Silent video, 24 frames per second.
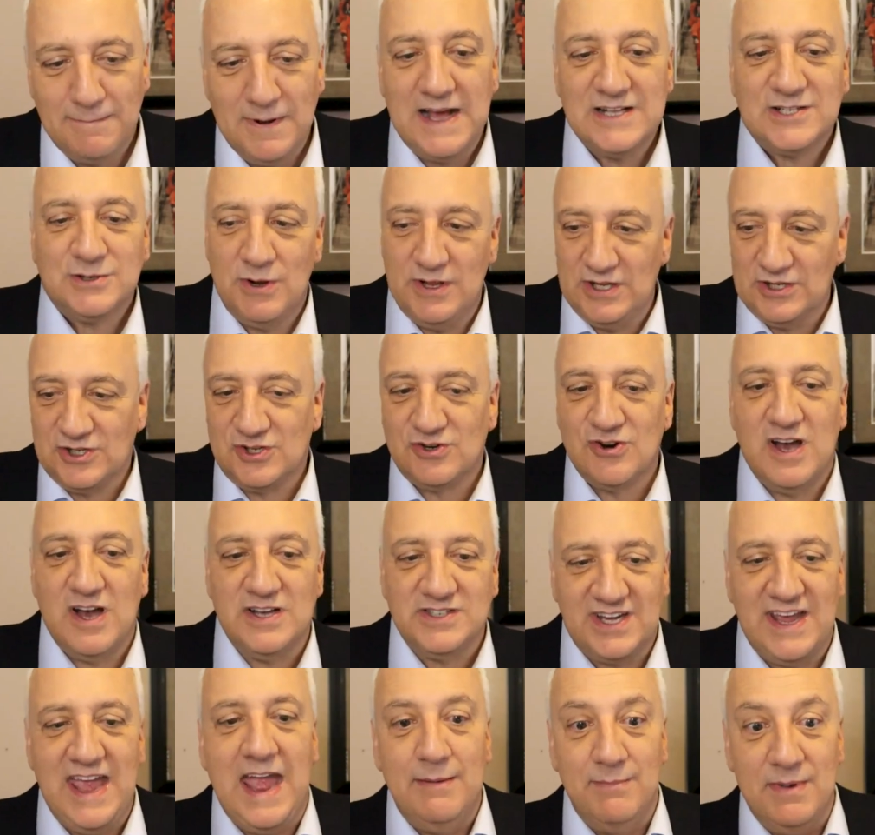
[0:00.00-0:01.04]
but that's where the
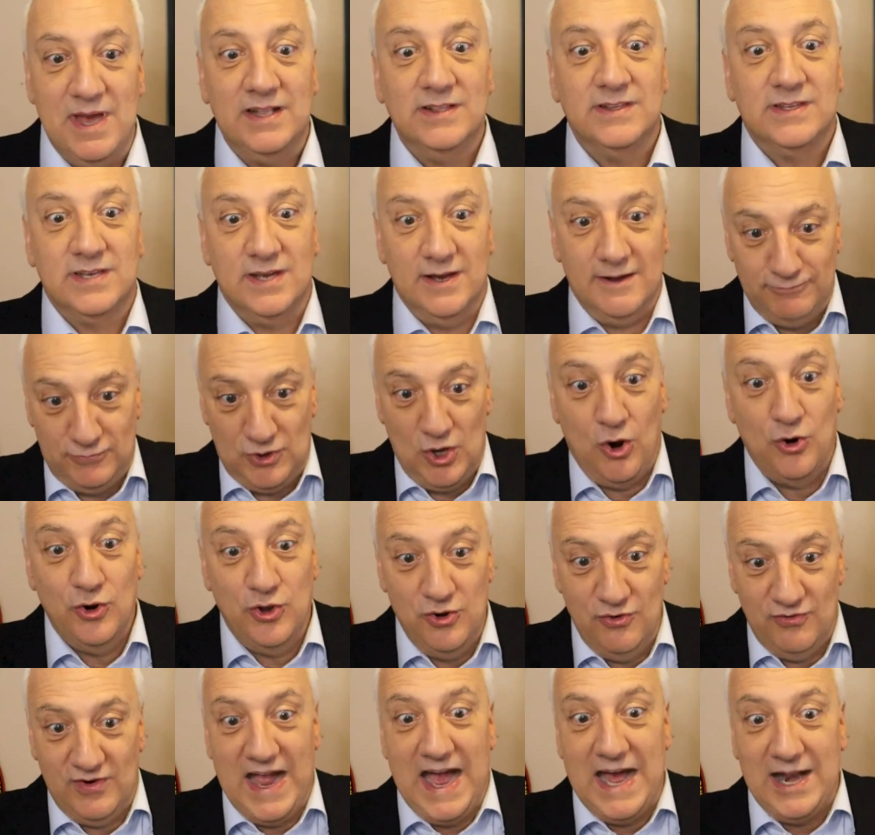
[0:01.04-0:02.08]
trust came into. No,
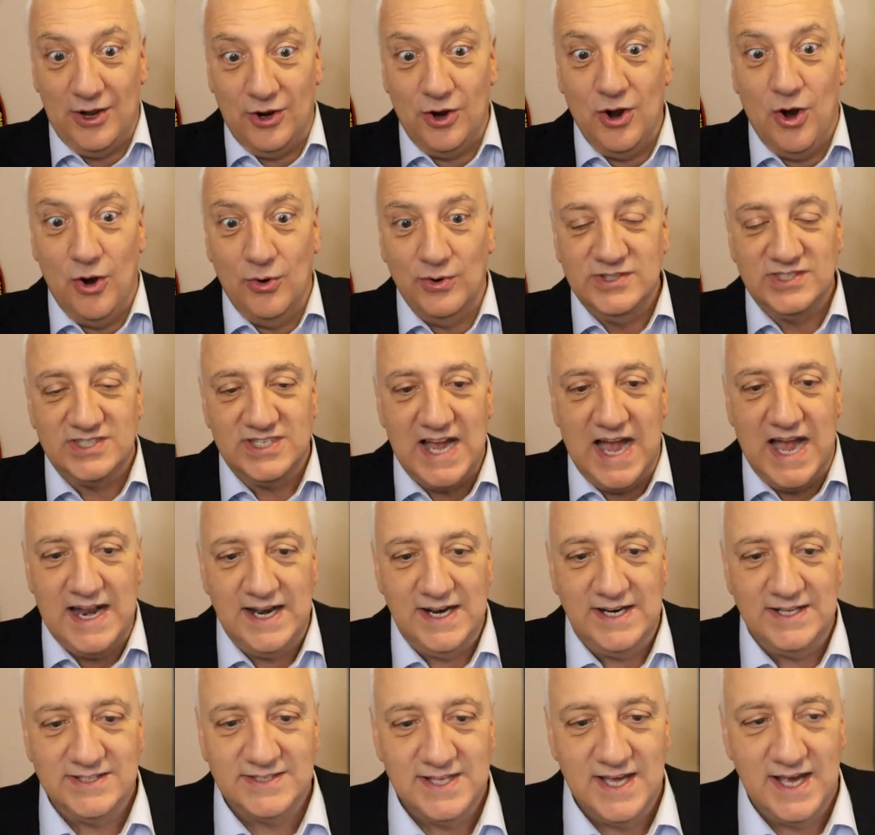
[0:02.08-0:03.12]
yeah. you got to go
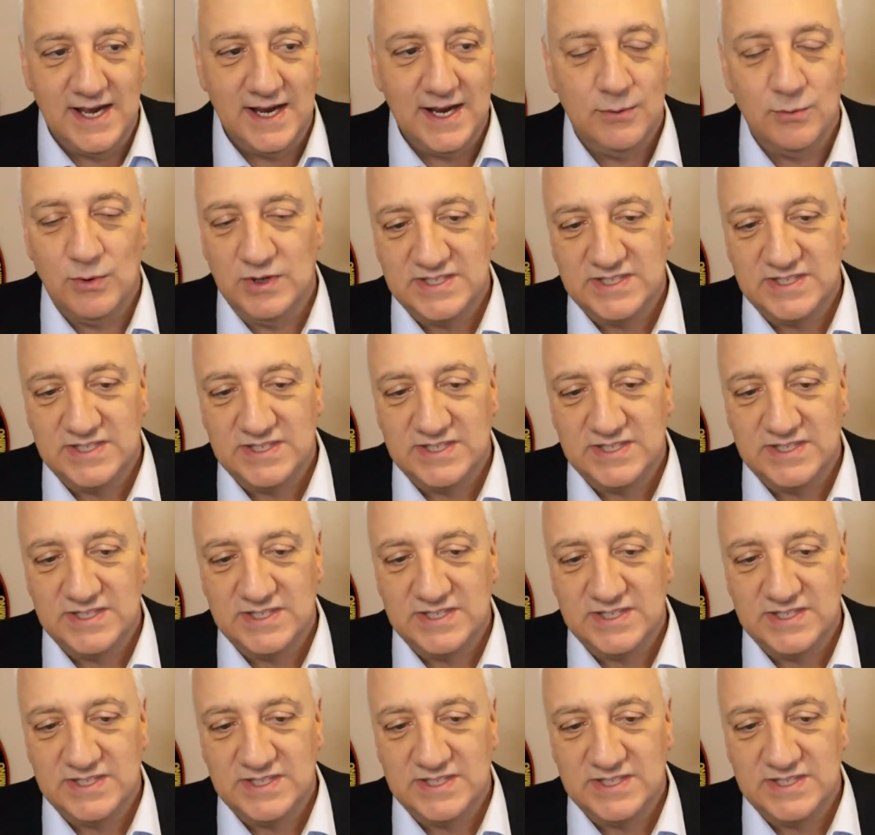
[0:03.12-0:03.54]
inside of this thing. And